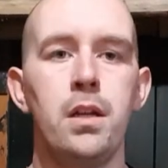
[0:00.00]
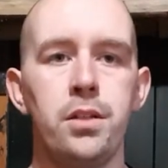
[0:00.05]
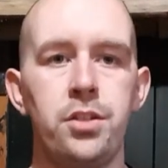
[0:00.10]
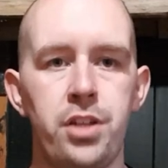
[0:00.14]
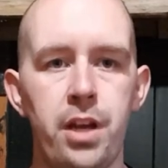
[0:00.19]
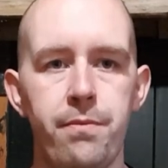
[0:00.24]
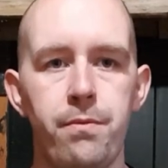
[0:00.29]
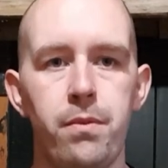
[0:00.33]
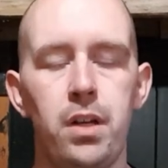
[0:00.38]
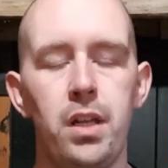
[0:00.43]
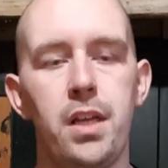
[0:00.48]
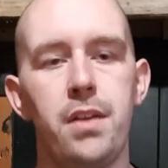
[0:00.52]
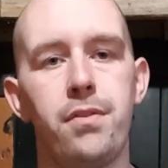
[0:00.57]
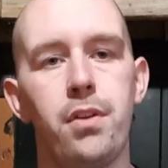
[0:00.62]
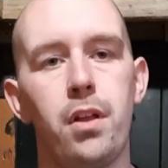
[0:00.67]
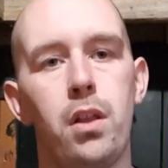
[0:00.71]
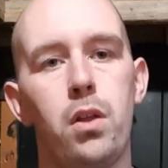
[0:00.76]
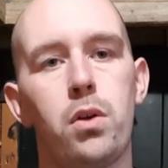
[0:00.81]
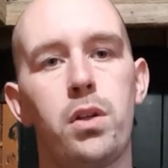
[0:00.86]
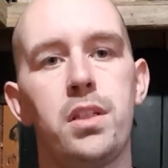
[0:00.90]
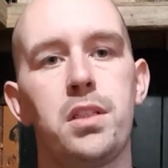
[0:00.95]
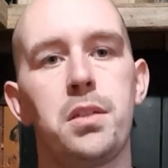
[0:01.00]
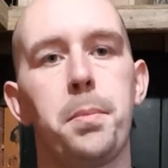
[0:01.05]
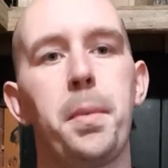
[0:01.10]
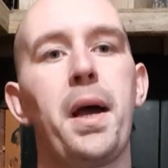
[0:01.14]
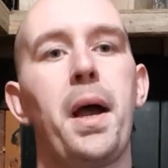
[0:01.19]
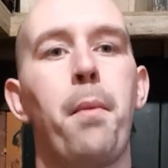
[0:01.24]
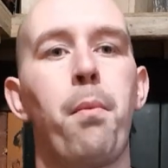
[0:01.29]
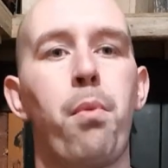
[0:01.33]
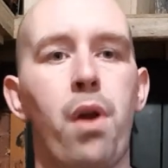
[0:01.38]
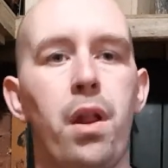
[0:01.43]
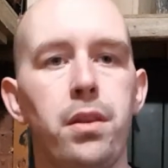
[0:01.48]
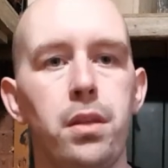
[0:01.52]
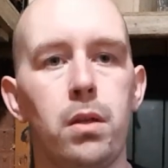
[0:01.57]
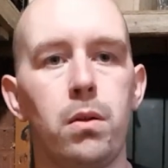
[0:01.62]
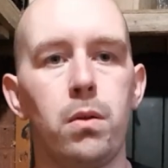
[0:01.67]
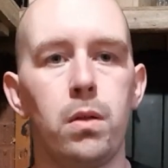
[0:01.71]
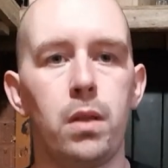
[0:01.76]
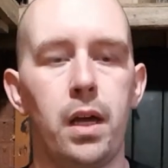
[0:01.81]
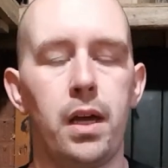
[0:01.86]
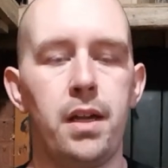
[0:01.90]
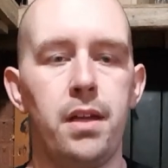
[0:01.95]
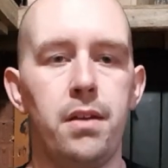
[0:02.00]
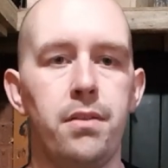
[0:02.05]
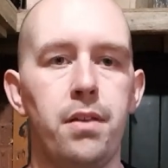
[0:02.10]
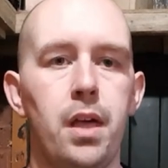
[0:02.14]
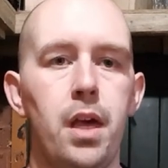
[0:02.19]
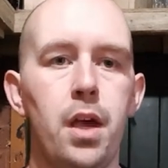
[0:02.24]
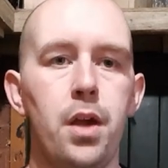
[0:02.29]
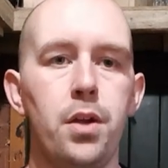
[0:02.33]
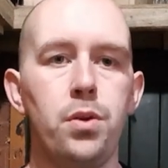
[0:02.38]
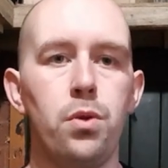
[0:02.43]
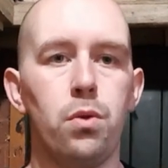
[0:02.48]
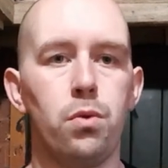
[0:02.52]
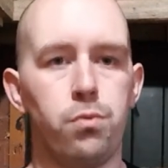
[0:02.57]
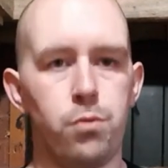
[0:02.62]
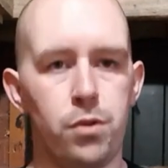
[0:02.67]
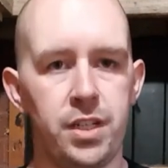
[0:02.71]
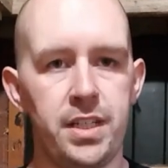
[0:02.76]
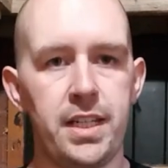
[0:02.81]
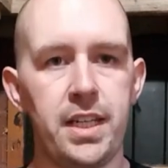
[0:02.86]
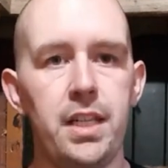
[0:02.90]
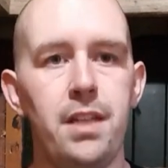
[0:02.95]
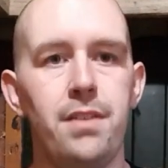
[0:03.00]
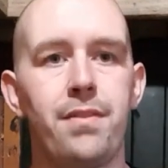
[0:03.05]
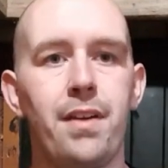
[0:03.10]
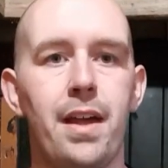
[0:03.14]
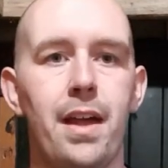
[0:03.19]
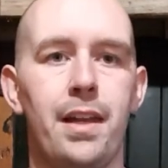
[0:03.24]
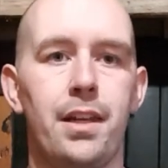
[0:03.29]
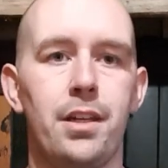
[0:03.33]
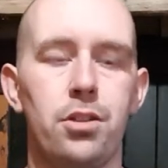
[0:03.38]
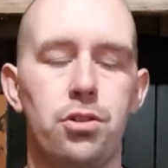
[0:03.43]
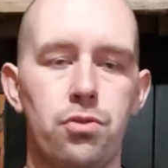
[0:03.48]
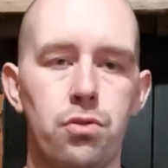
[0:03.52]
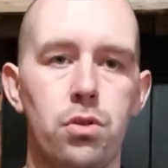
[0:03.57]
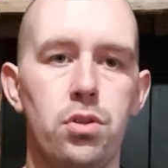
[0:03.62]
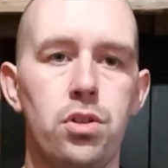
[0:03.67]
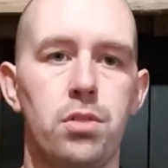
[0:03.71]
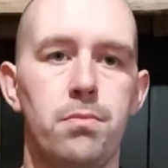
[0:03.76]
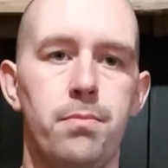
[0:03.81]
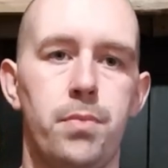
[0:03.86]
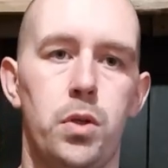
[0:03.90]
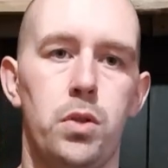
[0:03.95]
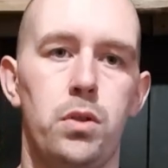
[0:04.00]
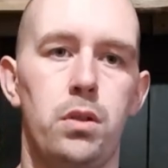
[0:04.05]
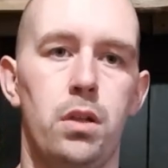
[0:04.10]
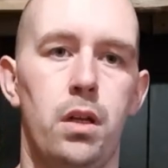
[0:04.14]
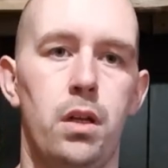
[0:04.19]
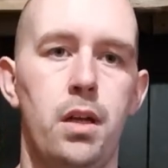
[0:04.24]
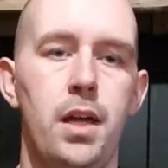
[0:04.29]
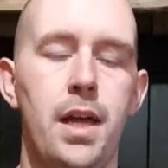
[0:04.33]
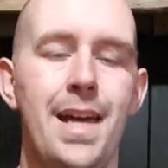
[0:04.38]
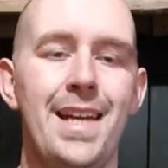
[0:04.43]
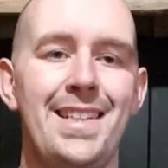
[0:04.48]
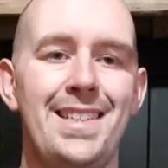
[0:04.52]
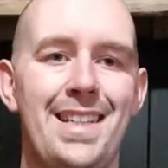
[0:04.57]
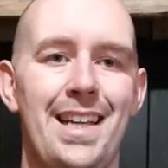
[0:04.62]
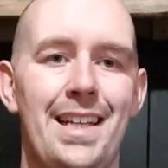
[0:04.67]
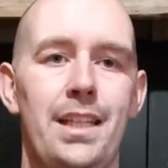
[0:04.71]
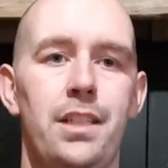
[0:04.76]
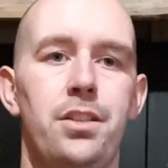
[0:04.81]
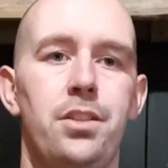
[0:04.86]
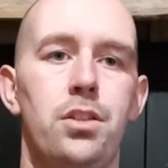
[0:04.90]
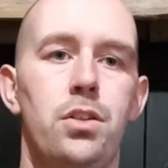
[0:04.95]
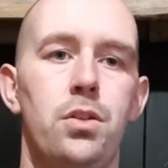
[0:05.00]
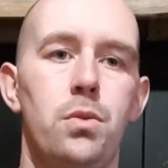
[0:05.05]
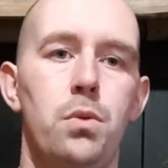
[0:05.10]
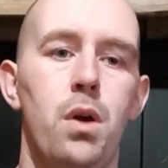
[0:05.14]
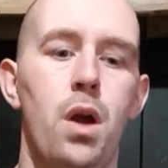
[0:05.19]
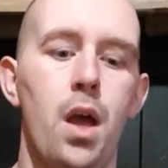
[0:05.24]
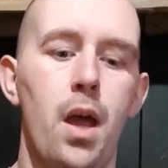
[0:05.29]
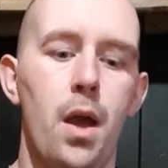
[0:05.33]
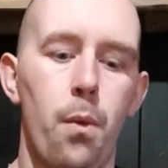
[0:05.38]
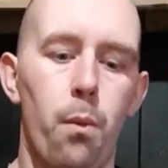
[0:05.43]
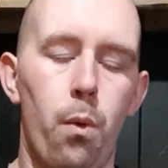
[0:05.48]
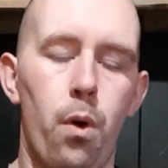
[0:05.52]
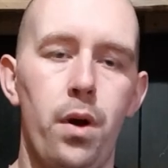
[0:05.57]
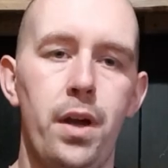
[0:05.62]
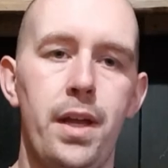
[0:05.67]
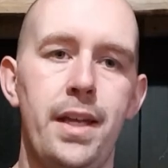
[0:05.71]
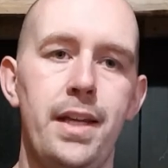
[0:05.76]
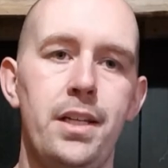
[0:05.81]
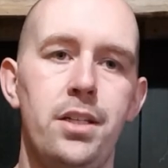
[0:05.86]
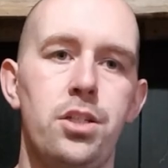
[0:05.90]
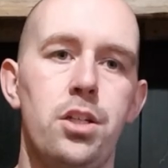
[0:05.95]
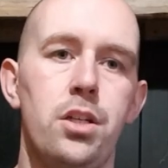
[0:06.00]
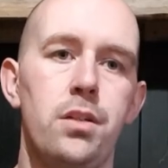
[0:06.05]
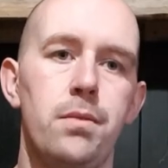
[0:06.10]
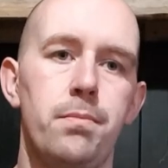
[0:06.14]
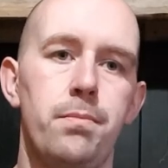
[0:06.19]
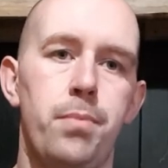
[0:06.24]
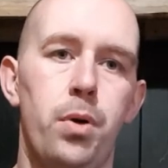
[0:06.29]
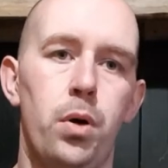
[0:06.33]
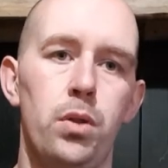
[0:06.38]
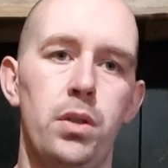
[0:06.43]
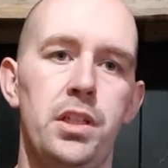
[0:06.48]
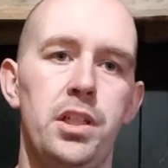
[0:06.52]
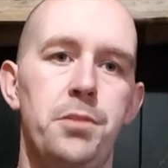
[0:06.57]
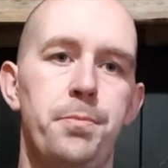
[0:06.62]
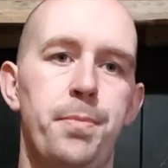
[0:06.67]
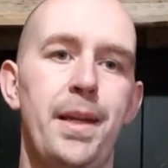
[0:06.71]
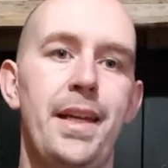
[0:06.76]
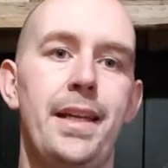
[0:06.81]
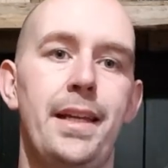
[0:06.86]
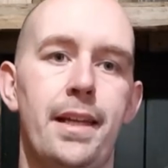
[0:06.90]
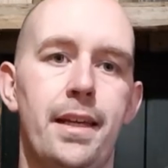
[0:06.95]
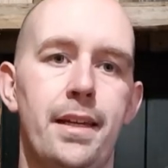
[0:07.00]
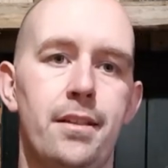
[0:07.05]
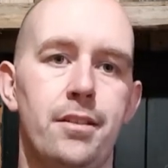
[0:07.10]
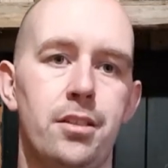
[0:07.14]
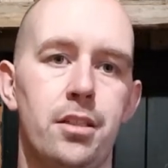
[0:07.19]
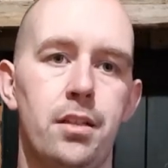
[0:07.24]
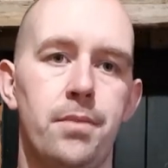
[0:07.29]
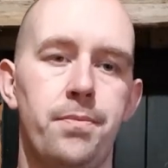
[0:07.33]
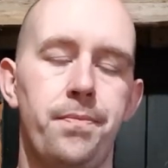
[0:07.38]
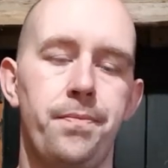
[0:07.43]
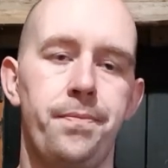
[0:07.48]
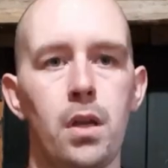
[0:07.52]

Generally, if you're looking to buy a brand new lathe, you'll receive an instruction booklet telling you what each pulley speed is.